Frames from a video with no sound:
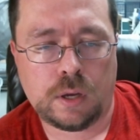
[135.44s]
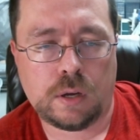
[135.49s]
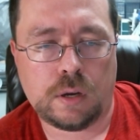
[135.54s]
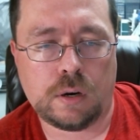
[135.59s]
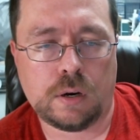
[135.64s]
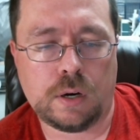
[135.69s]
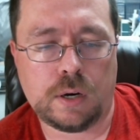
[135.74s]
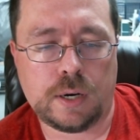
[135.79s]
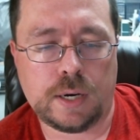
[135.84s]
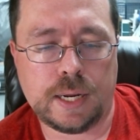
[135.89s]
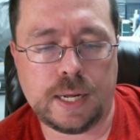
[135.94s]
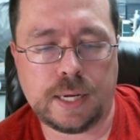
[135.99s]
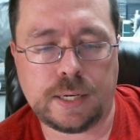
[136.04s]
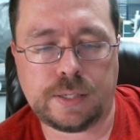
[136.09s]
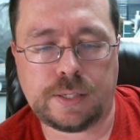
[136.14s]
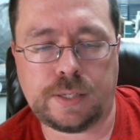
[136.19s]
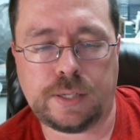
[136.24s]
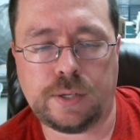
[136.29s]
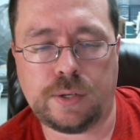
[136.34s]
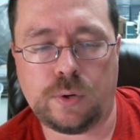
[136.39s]
All right,
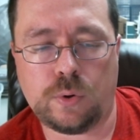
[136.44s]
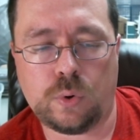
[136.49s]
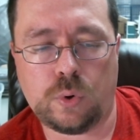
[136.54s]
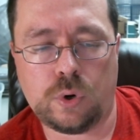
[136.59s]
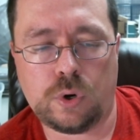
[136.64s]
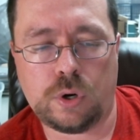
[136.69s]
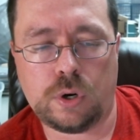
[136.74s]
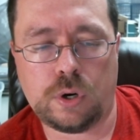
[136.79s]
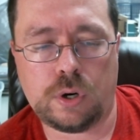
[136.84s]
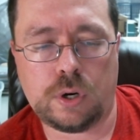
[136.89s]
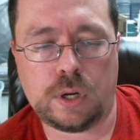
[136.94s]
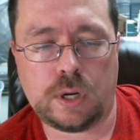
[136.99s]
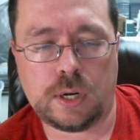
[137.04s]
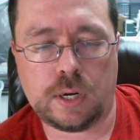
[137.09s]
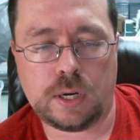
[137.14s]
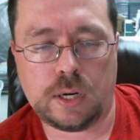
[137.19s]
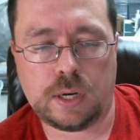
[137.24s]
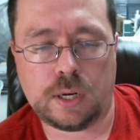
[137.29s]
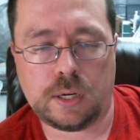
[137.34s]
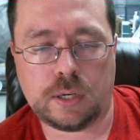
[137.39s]
next he ordered
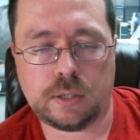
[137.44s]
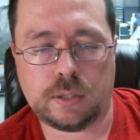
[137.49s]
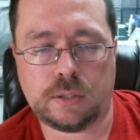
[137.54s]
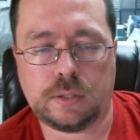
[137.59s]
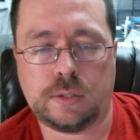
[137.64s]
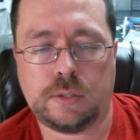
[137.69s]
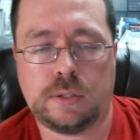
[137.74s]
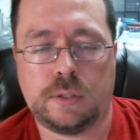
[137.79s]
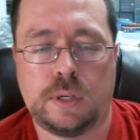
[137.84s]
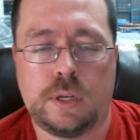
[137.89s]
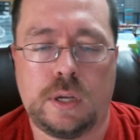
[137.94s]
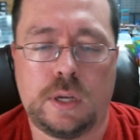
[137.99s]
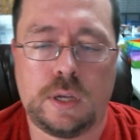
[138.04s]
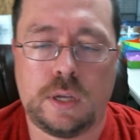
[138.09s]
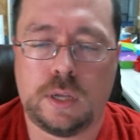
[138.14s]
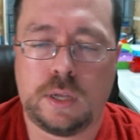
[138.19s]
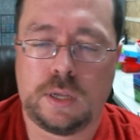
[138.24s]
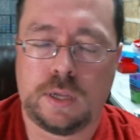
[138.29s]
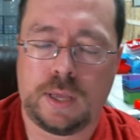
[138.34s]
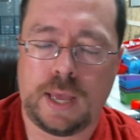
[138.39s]
uh,
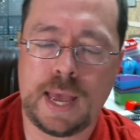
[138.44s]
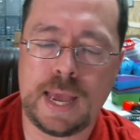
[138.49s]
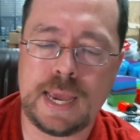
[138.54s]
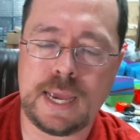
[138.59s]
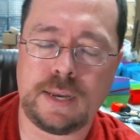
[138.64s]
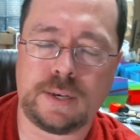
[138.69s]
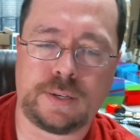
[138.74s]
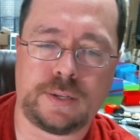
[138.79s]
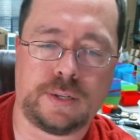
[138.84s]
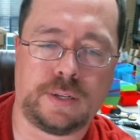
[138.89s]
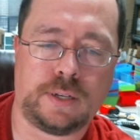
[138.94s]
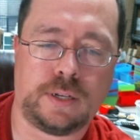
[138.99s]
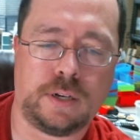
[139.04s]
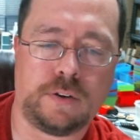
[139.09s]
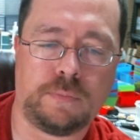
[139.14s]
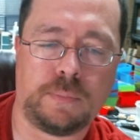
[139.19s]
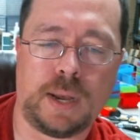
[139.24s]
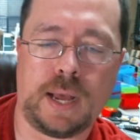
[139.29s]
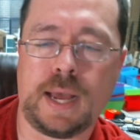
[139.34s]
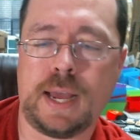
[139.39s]
eight
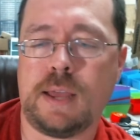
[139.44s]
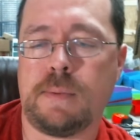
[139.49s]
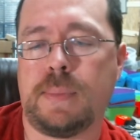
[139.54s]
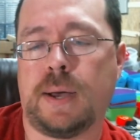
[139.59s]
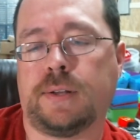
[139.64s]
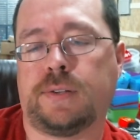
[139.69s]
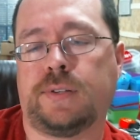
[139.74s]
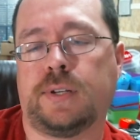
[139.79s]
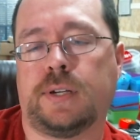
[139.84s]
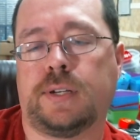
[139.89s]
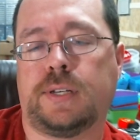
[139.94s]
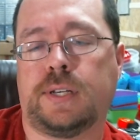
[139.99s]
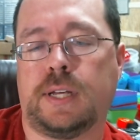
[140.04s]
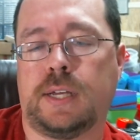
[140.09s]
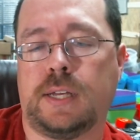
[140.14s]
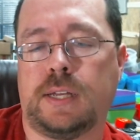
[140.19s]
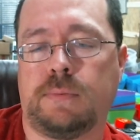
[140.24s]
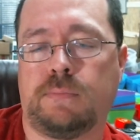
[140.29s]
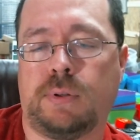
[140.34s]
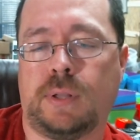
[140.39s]
of my eight by
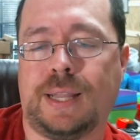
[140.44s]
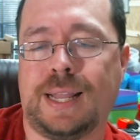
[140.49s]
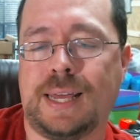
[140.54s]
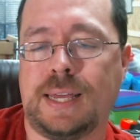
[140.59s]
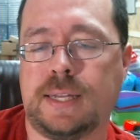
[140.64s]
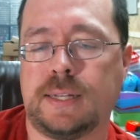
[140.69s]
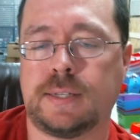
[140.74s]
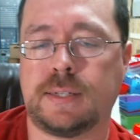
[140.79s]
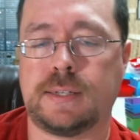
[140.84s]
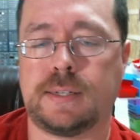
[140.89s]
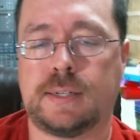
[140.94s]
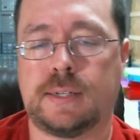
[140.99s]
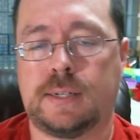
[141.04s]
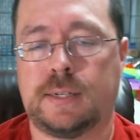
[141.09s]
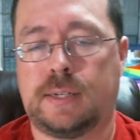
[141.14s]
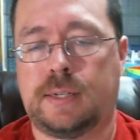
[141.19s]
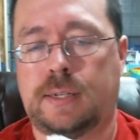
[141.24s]
sixteen plates